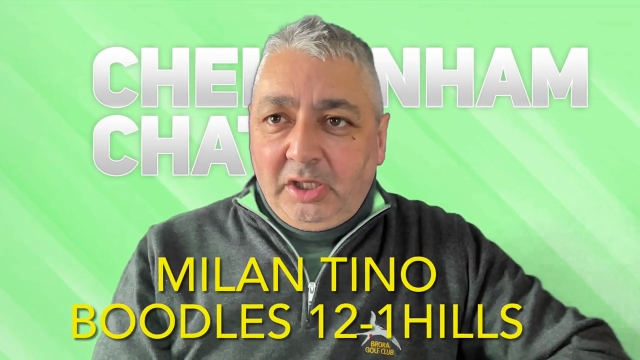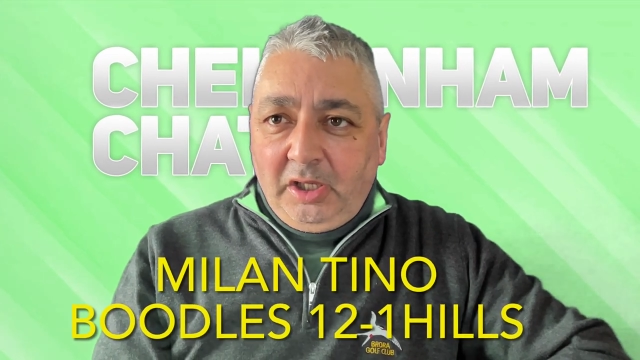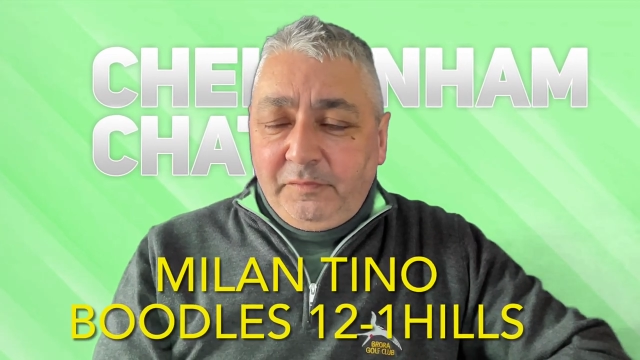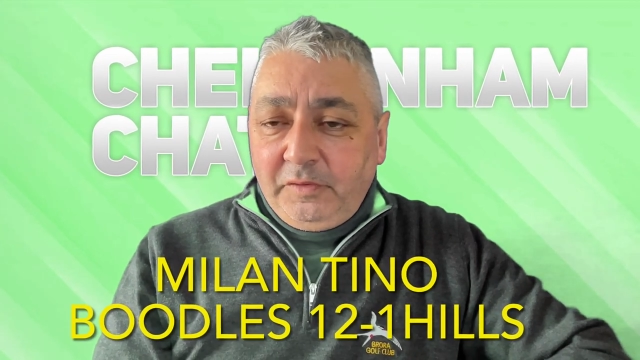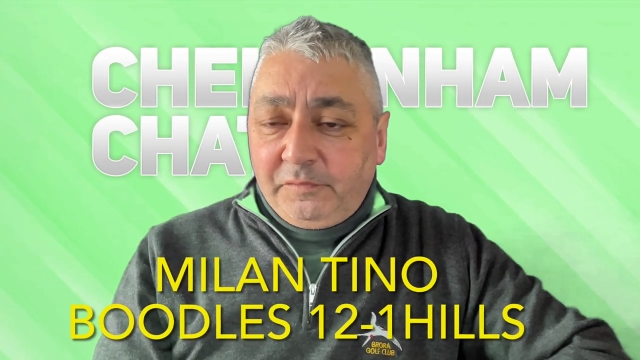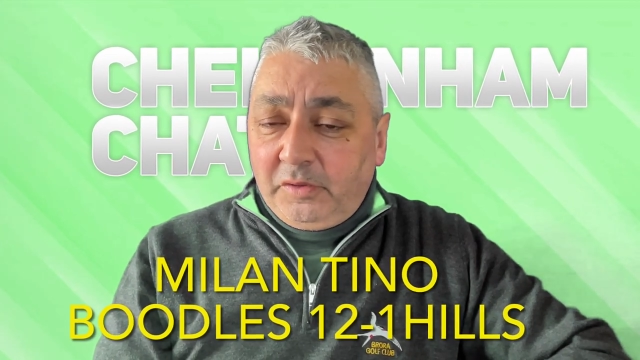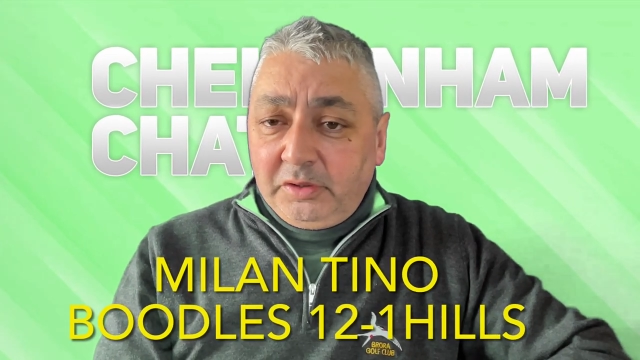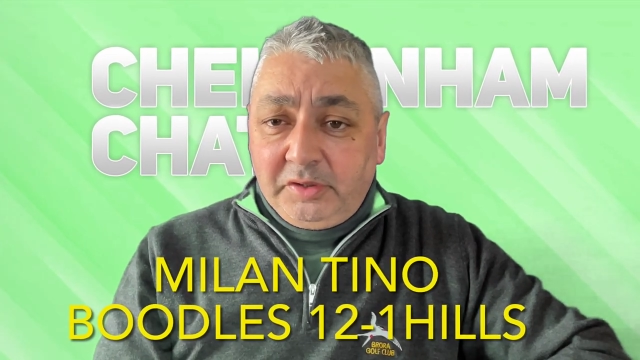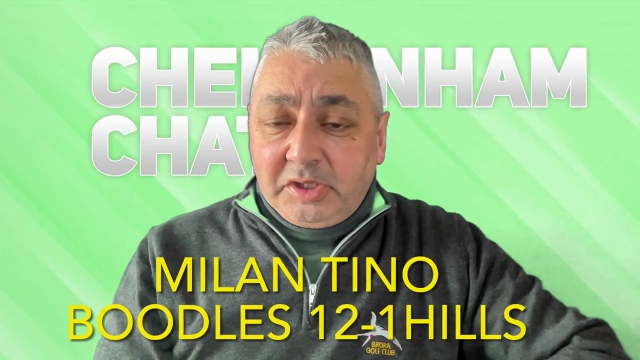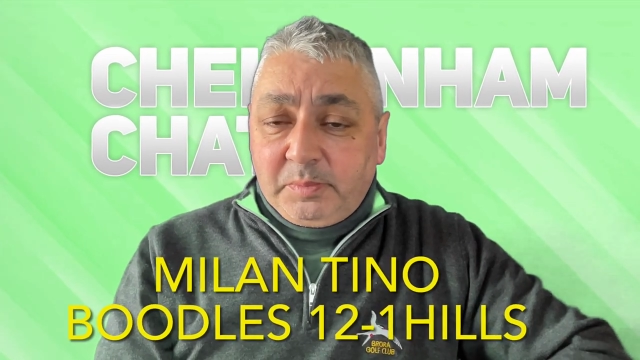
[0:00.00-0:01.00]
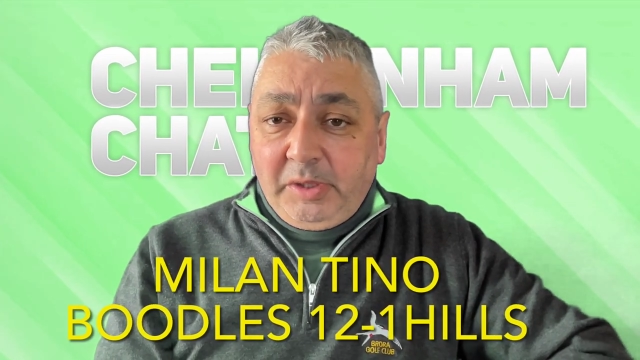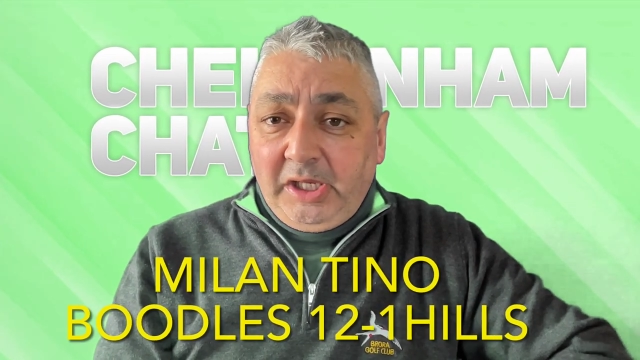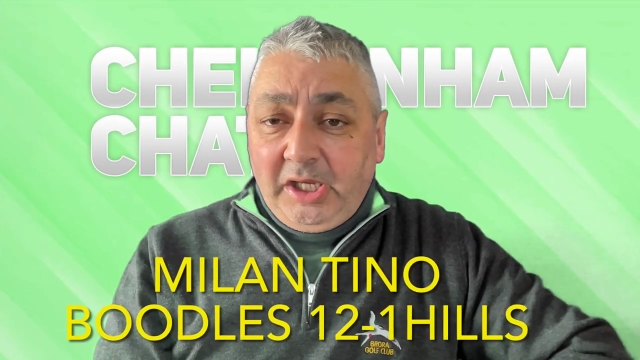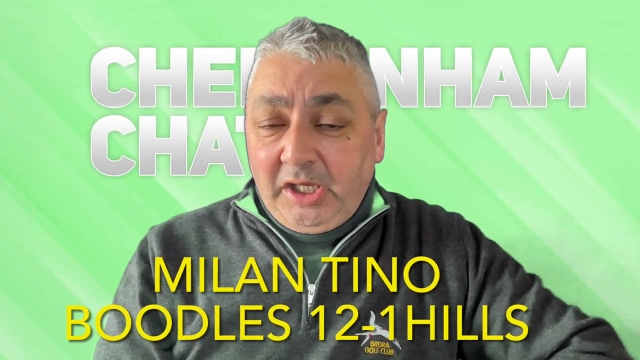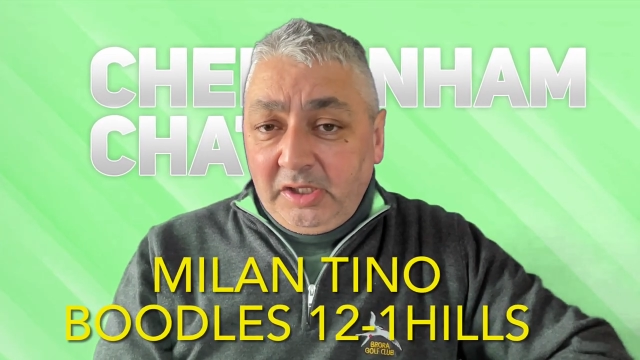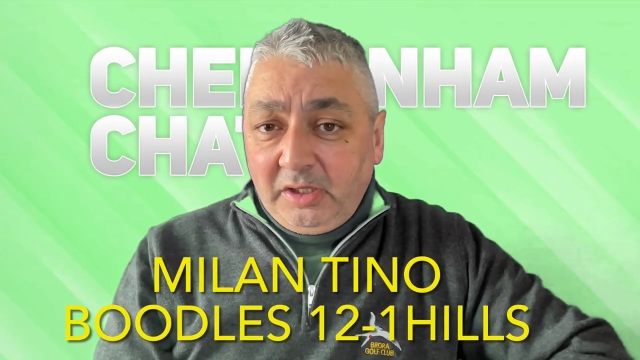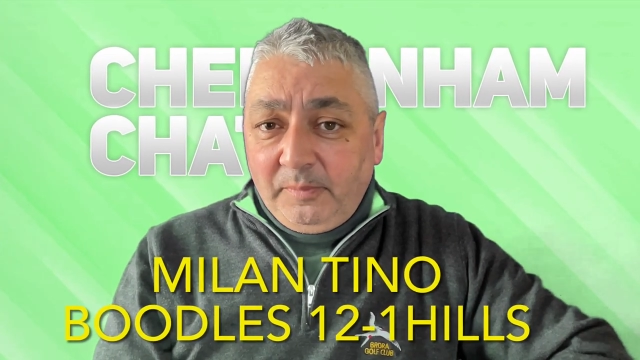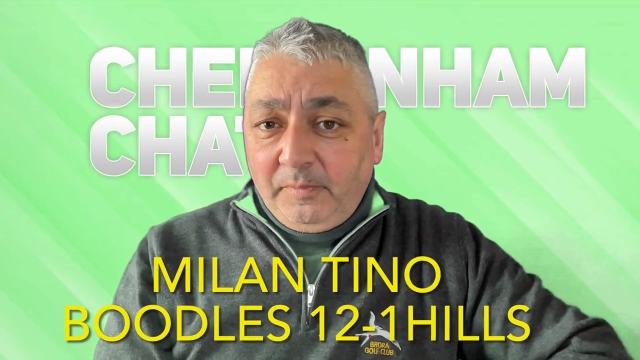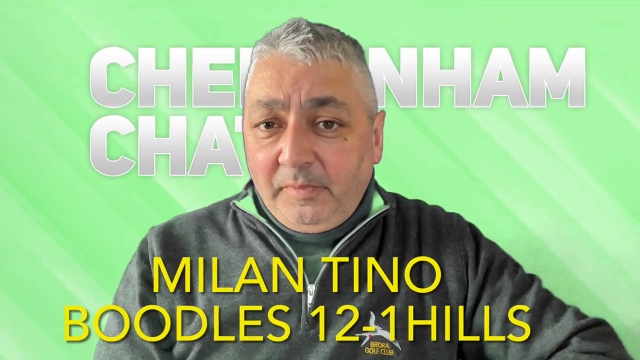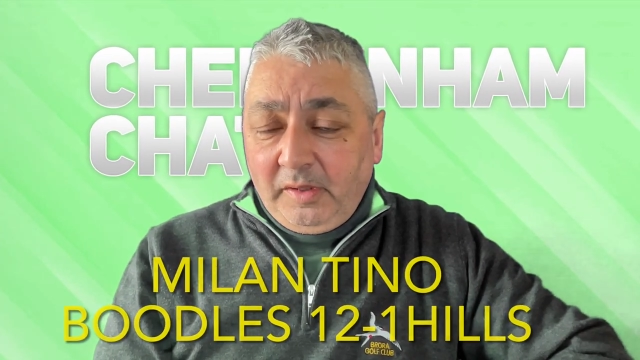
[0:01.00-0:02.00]
If you follow this bet in,
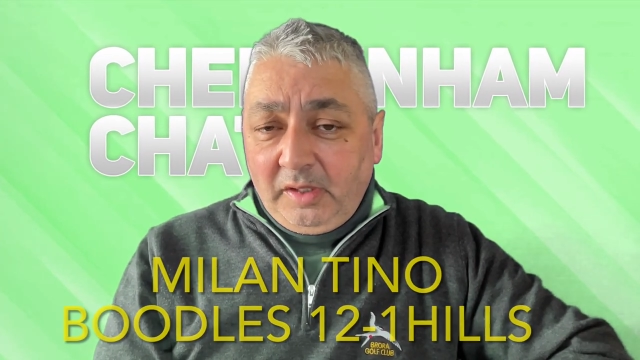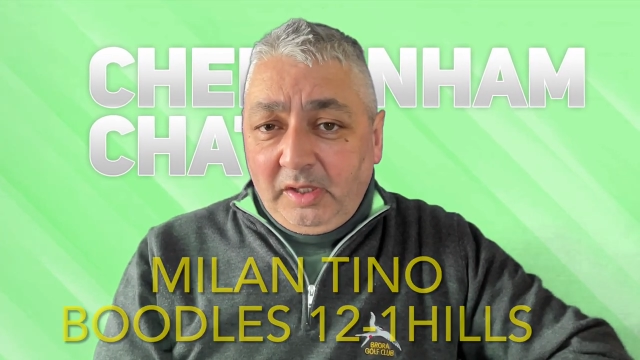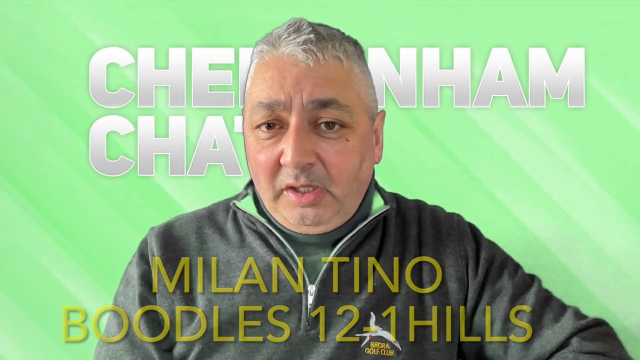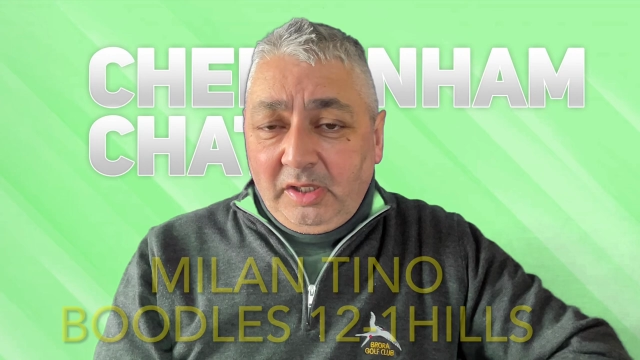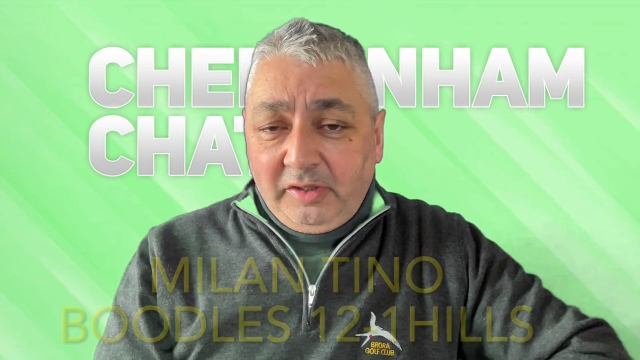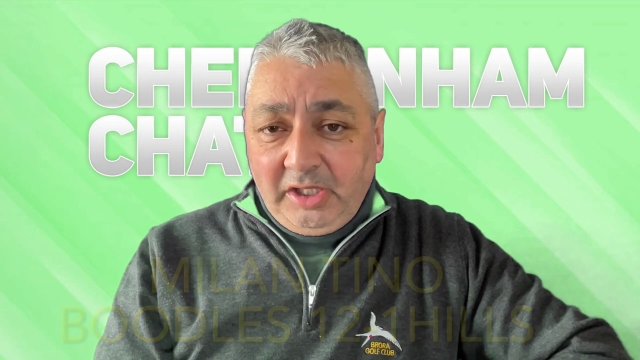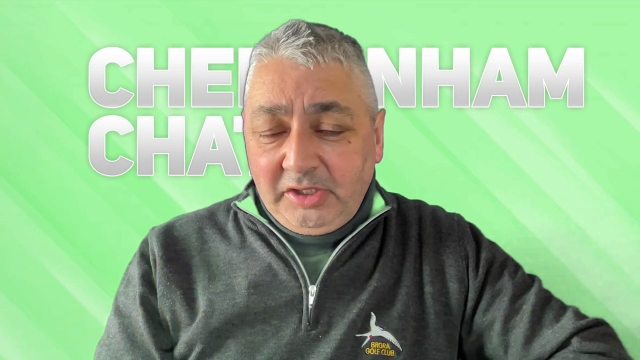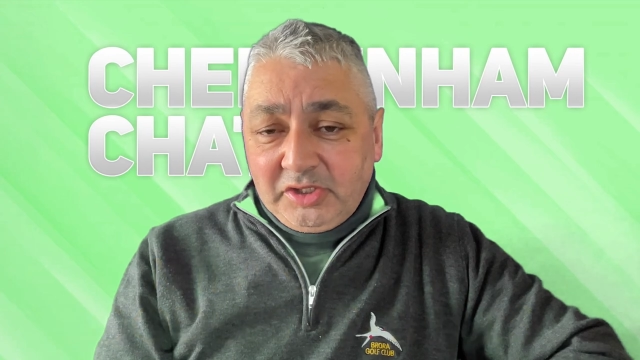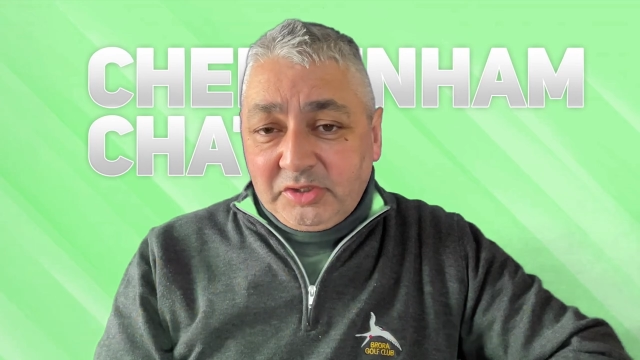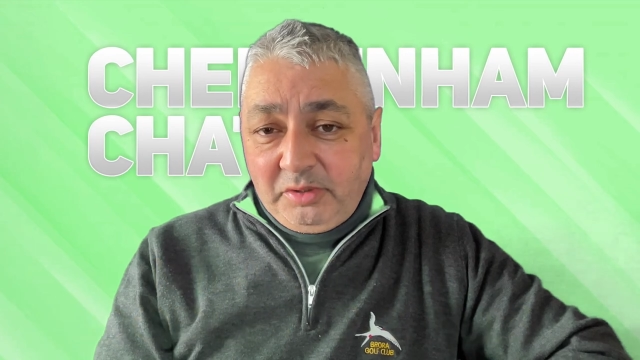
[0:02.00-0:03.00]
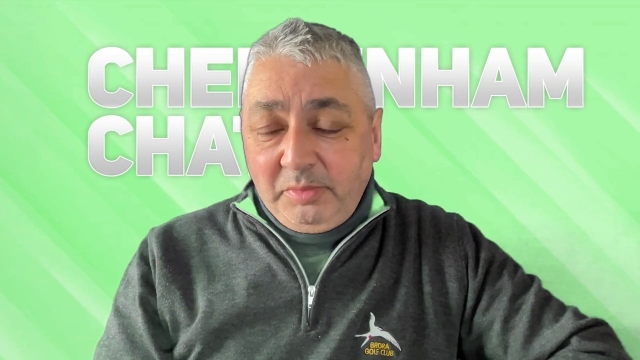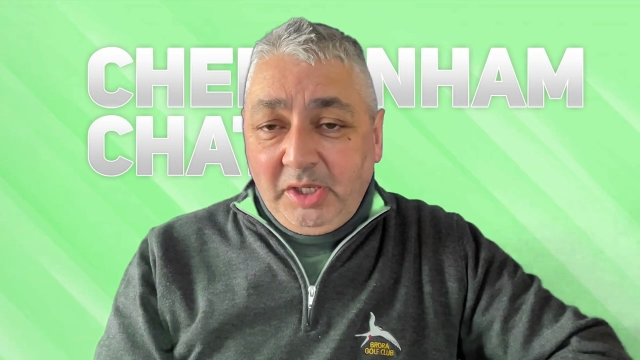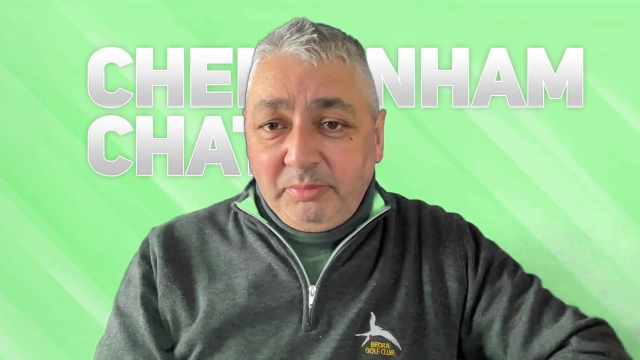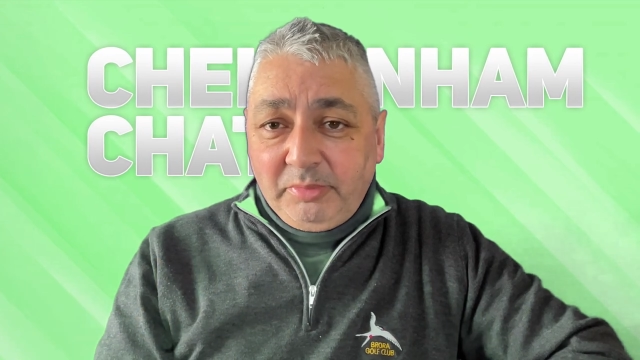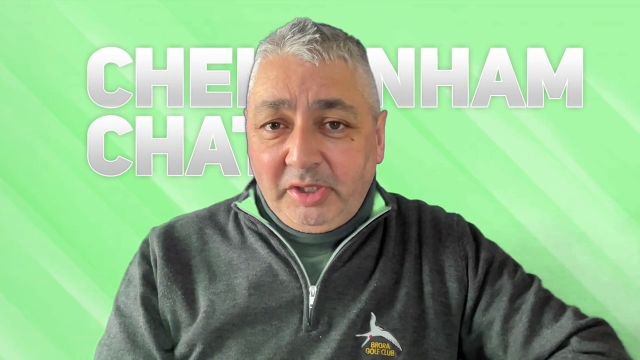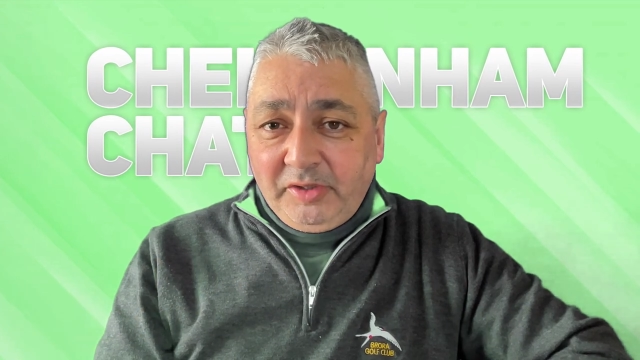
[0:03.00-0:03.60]
then just remember